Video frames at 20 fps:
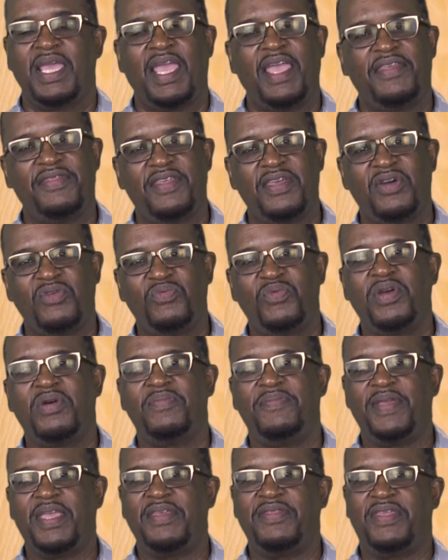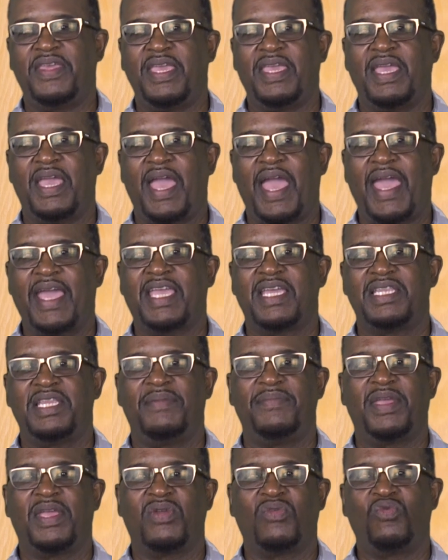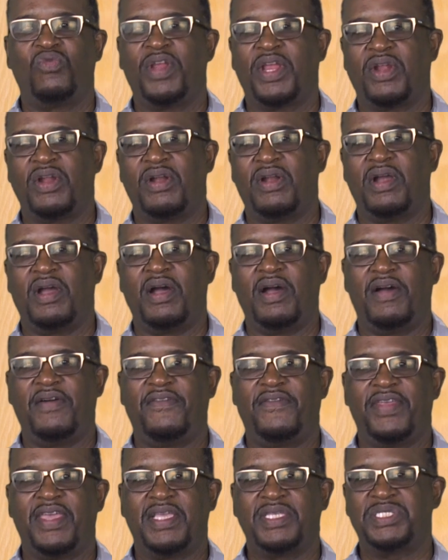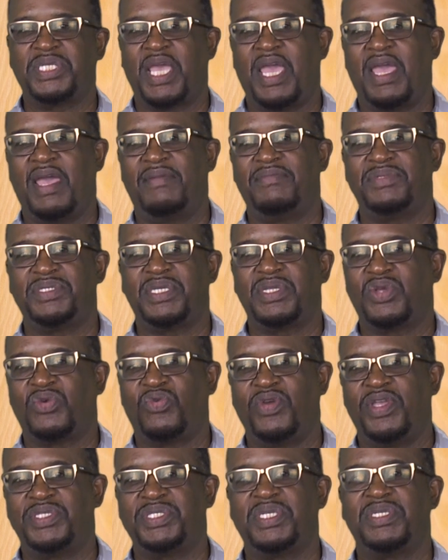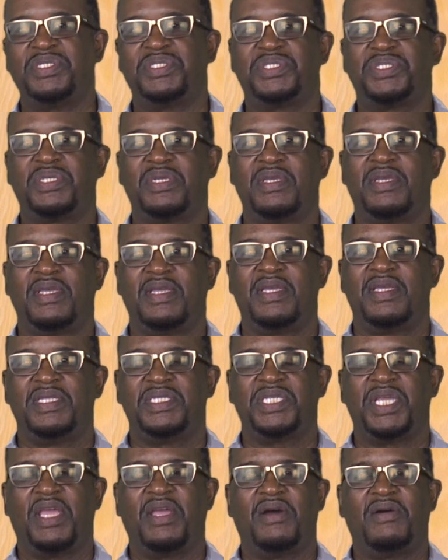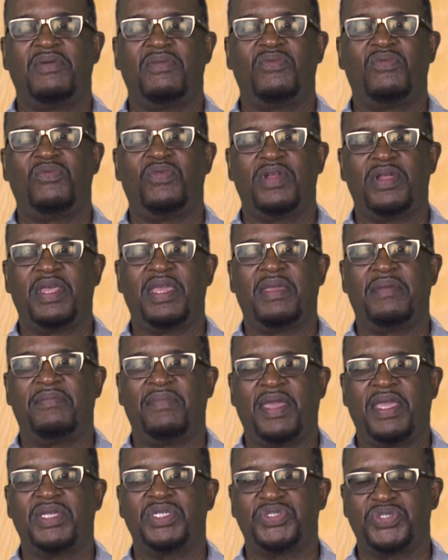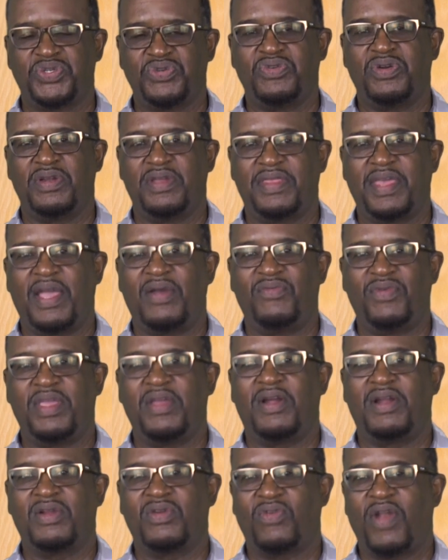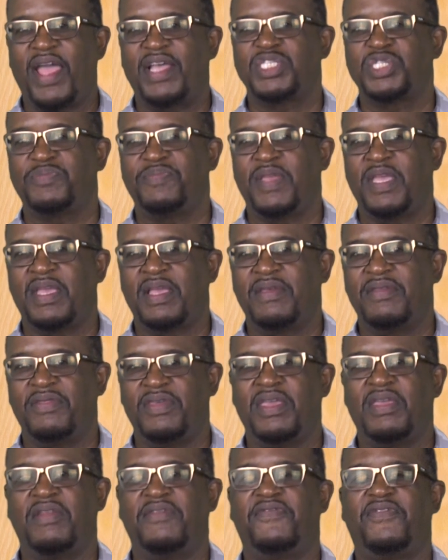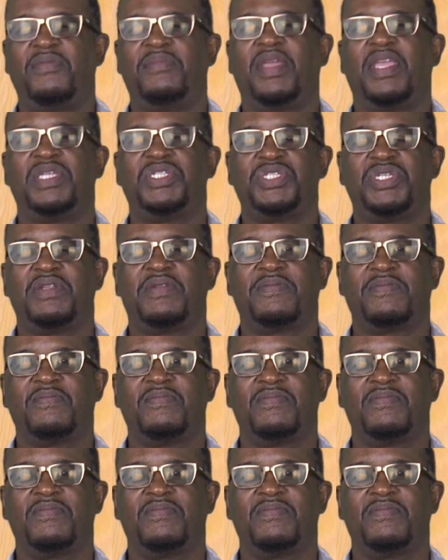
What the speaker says: and there will be the academic rigor of exams and quizzes to help really make sure that we are grasping the information.